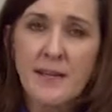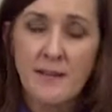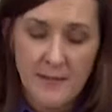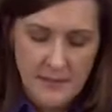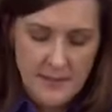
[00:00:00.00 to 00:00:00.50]

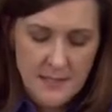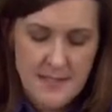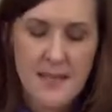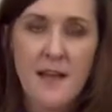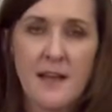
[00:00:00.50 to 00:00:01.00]
giving the
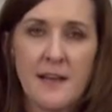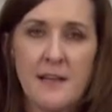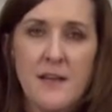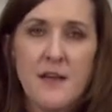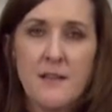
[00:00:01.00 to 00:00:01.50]

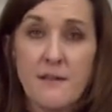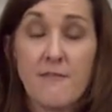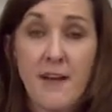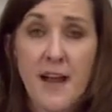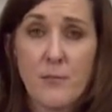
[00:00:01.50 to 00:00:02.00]
design the
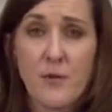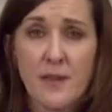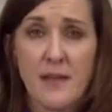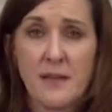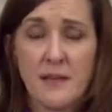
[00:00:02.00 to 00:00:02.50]
fiber
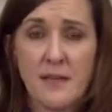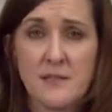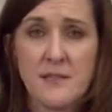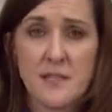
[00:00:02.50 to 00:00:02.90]
that it needs,